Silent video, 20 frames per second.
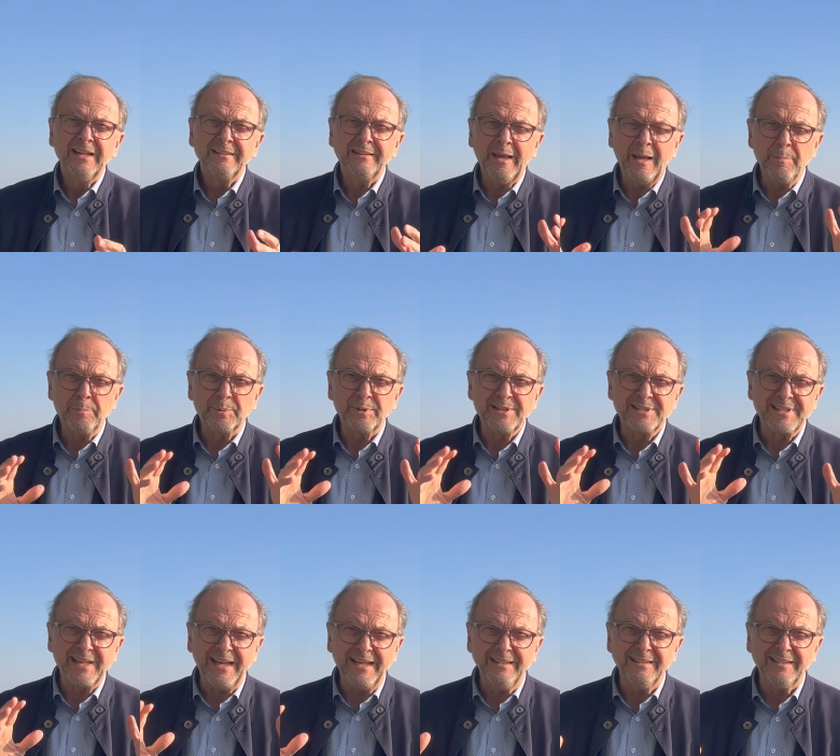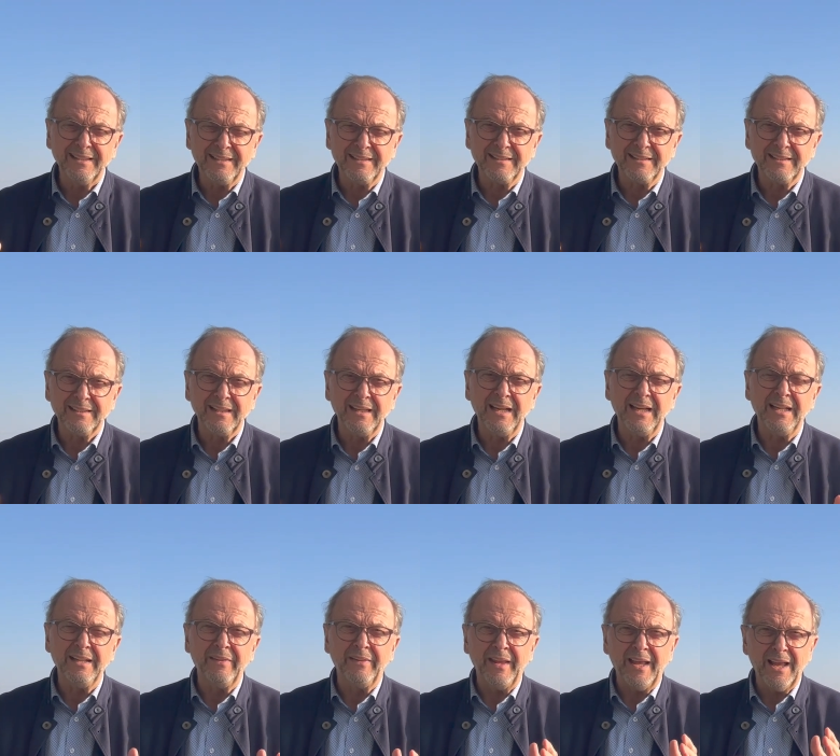they presented
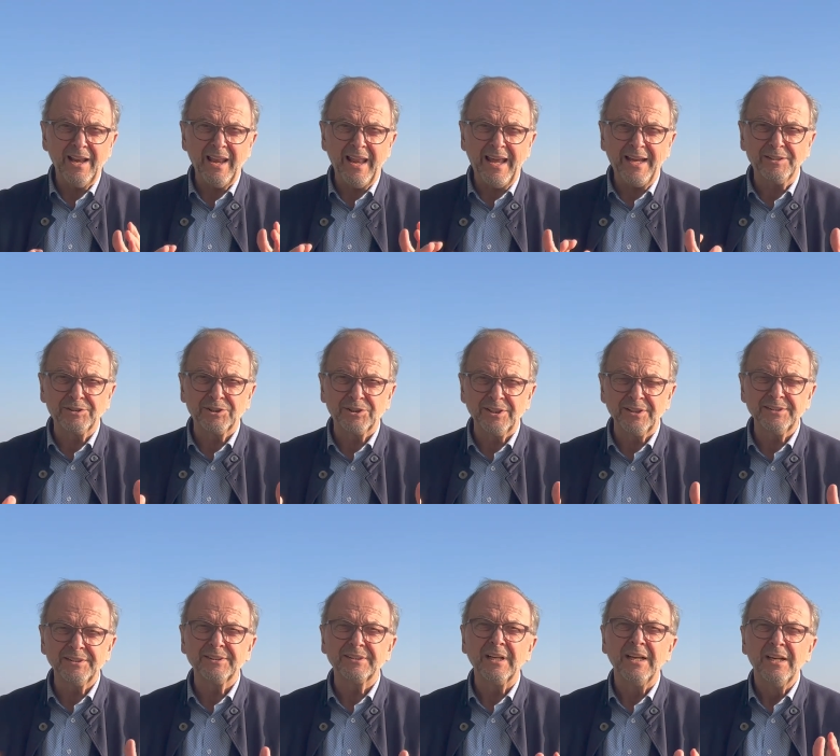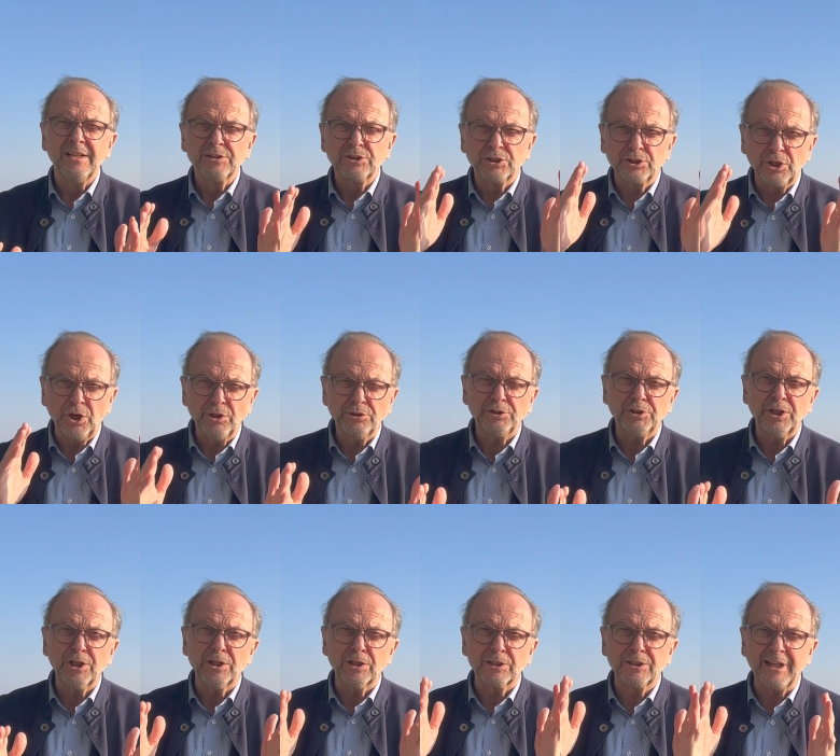in their lectures
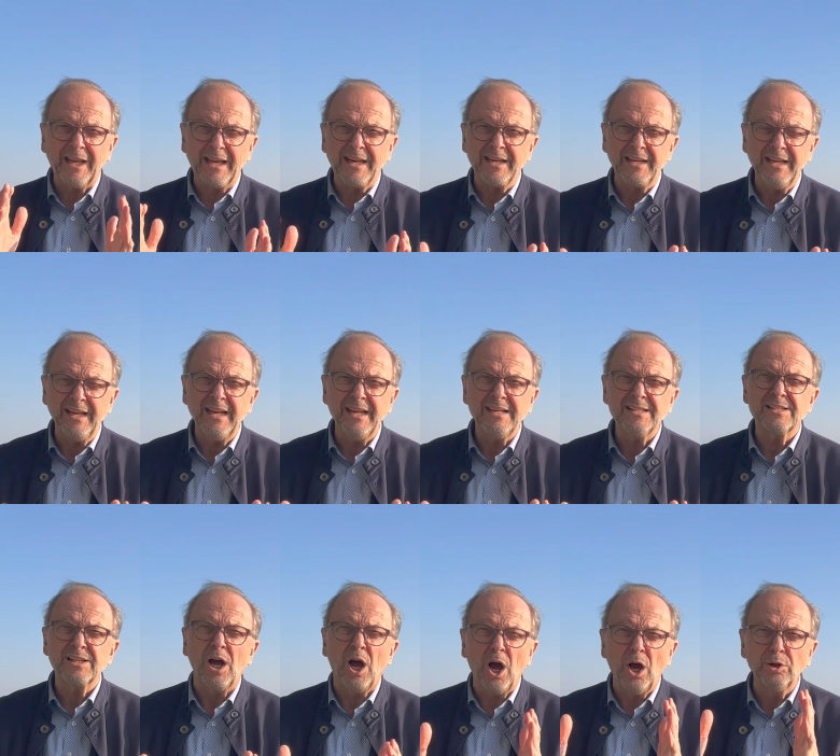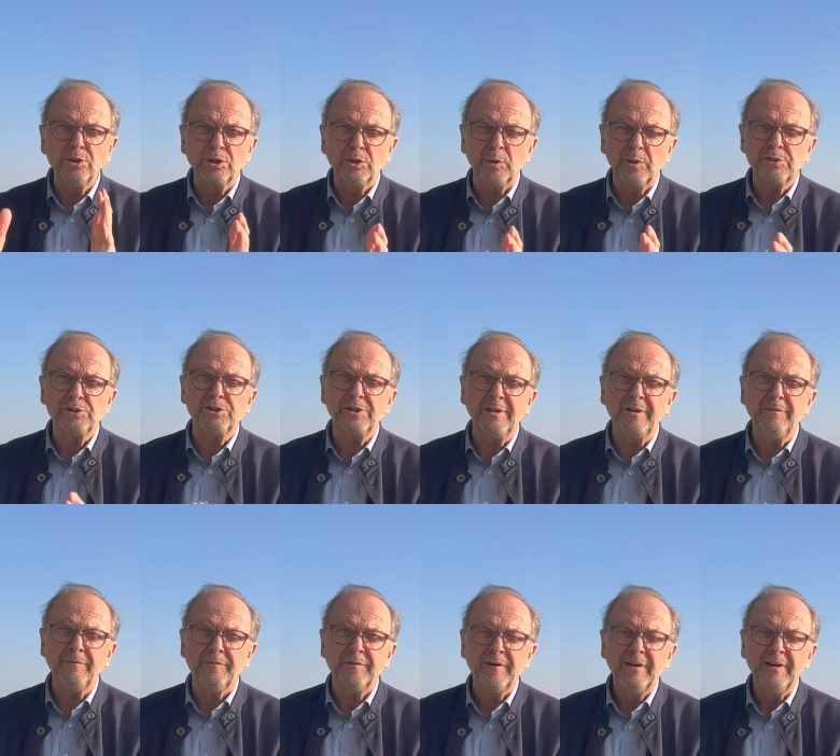surgical techniques, how to achieve